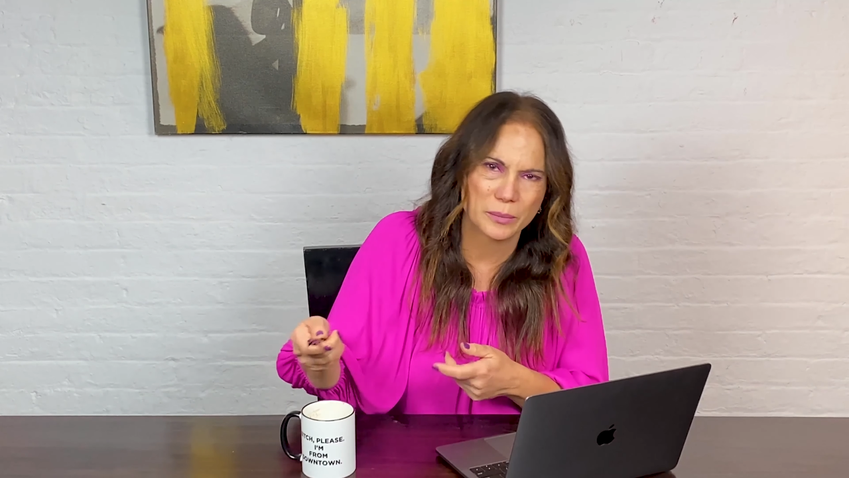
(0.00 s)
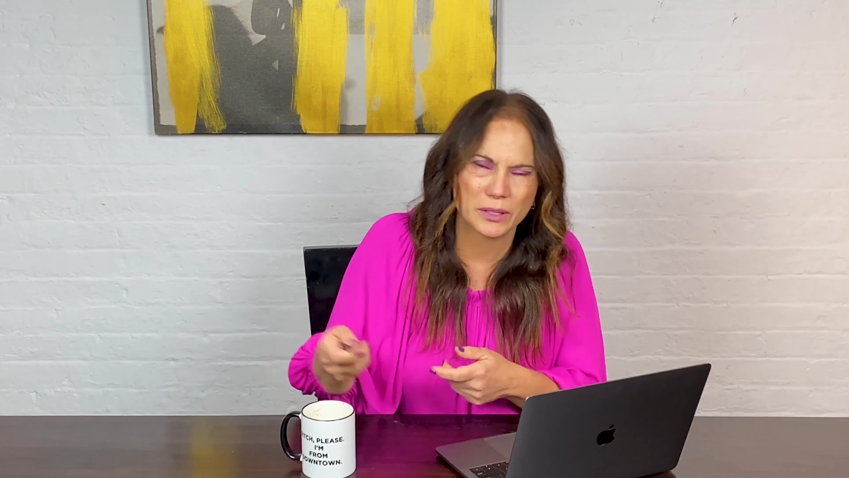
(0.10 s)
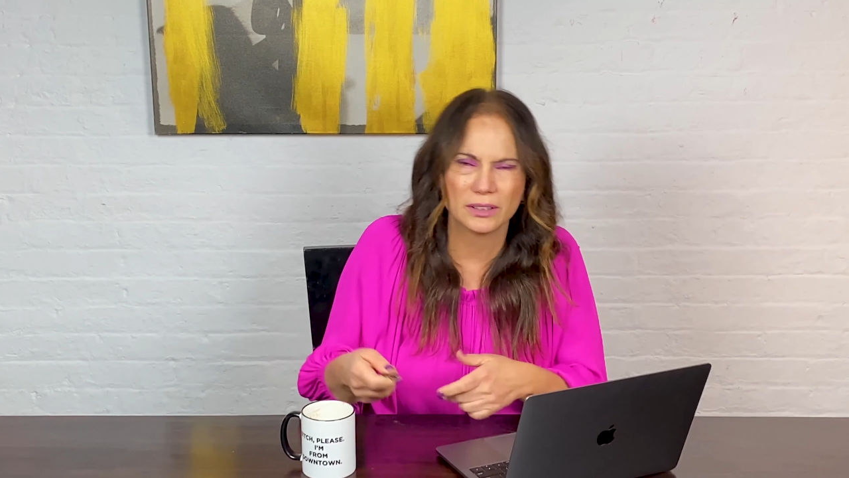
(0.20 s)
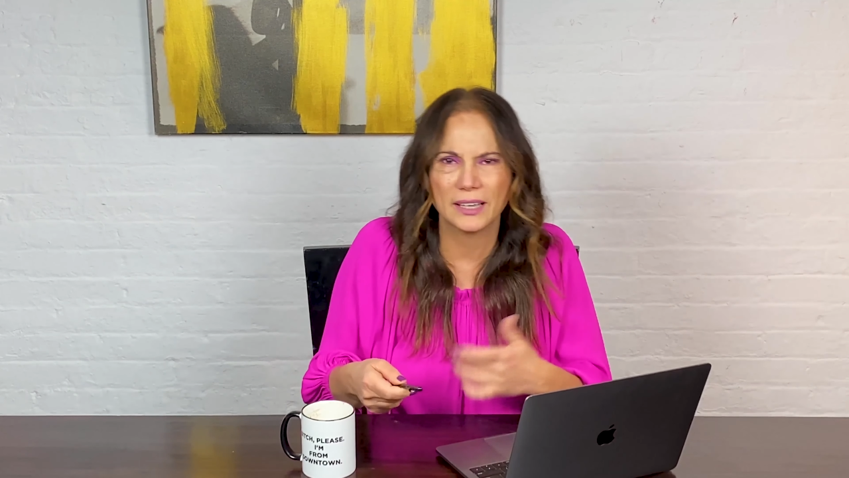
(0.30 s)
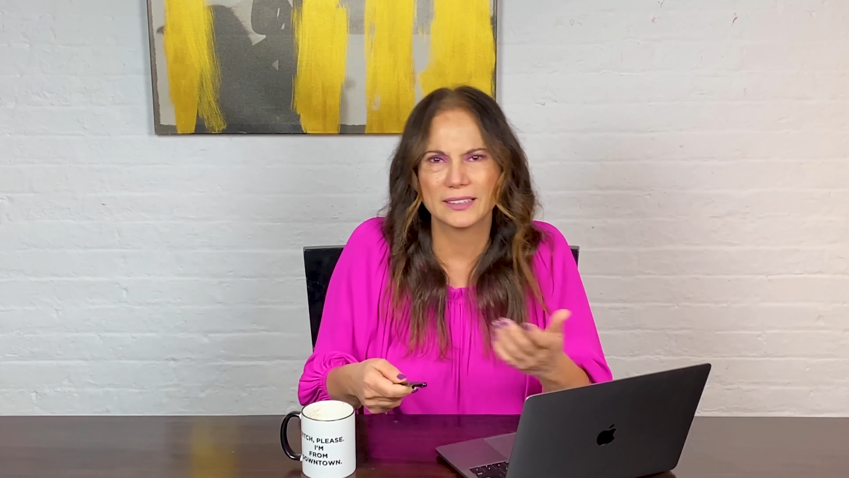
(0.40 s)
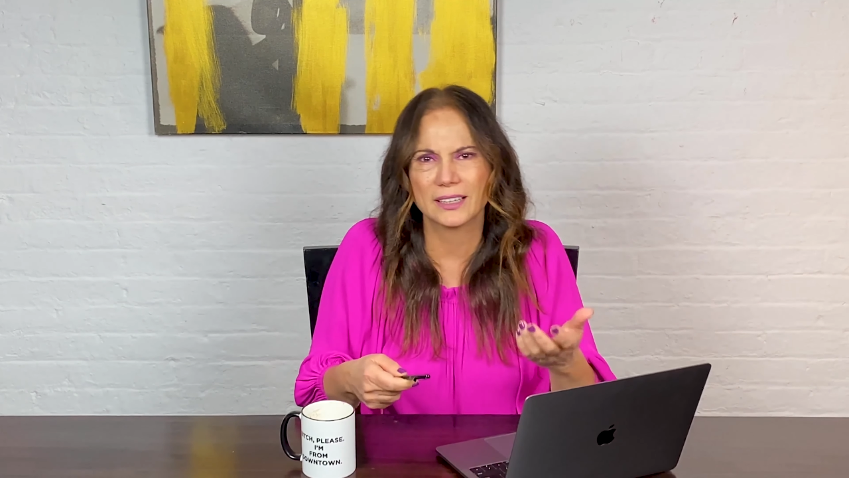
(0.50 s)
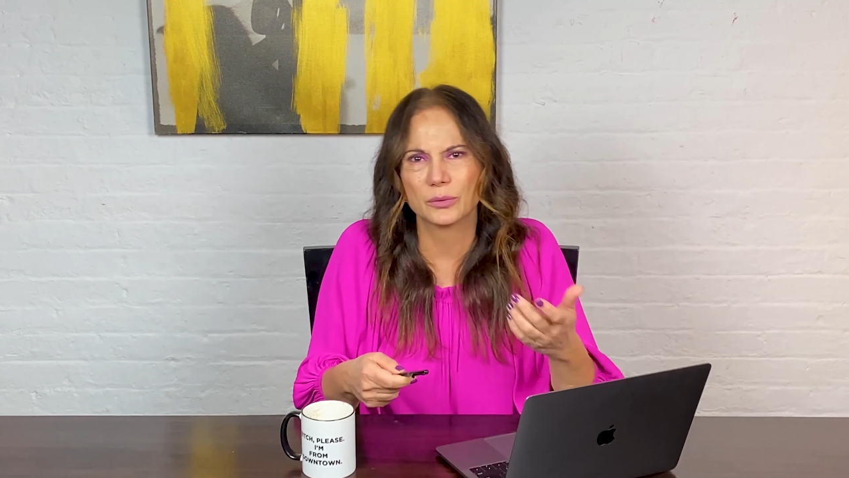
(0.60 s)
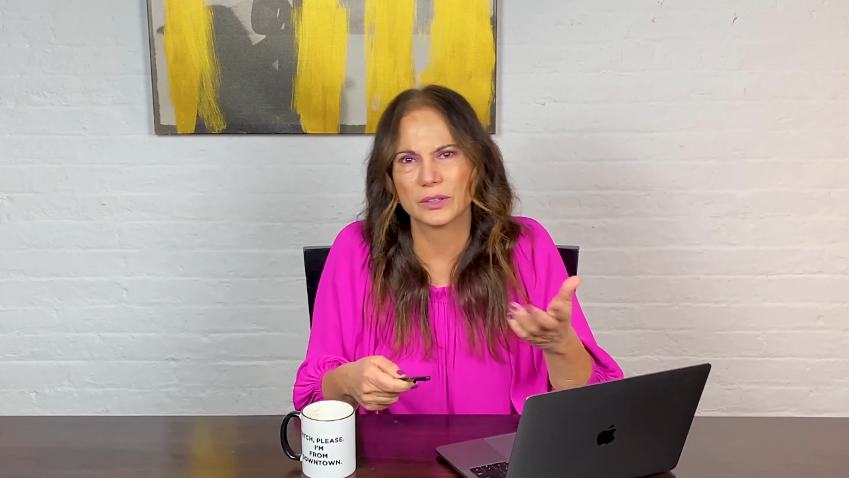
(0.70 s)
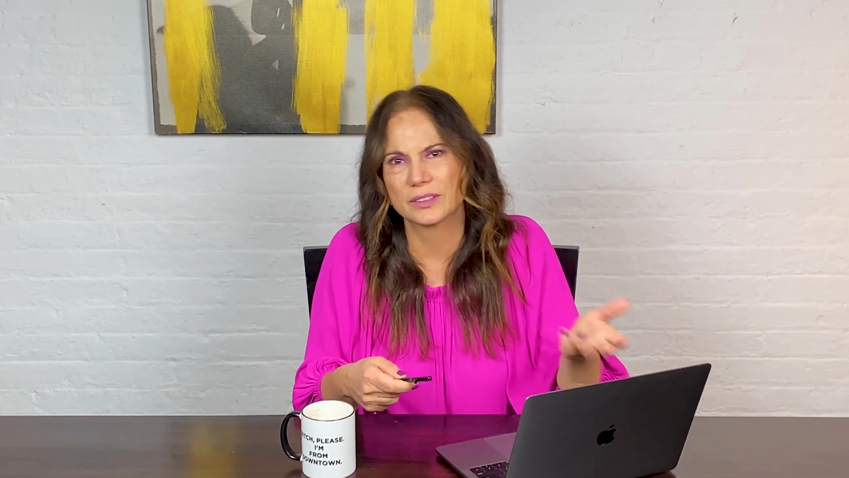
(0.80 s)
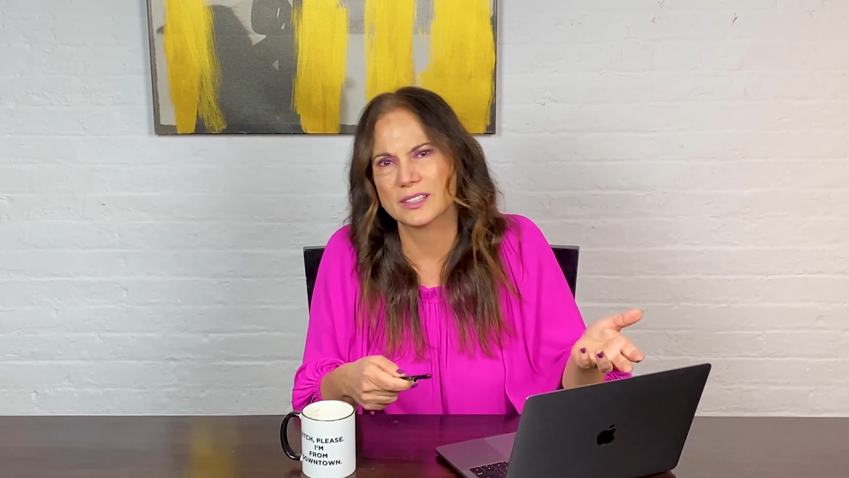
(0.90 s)
and a legging
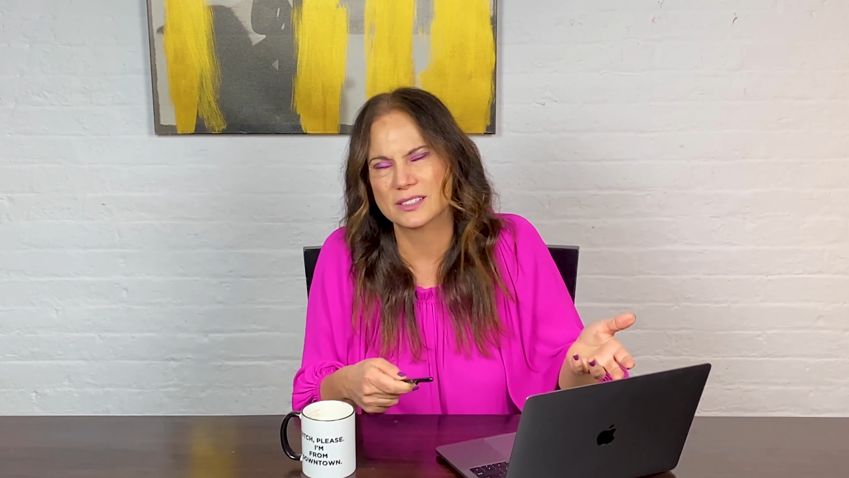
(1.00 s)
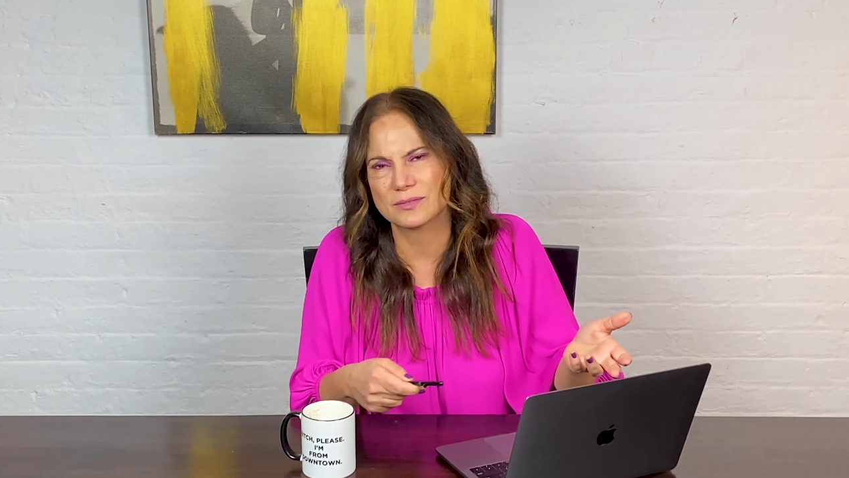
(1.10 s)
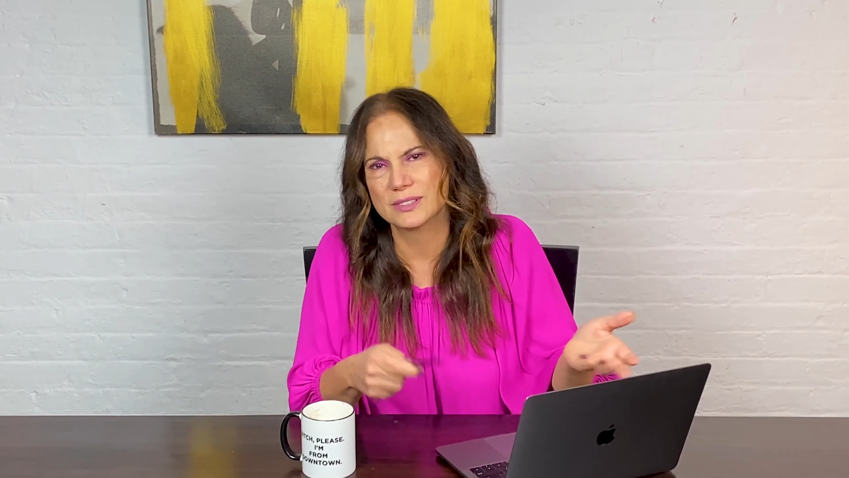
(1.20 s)
with this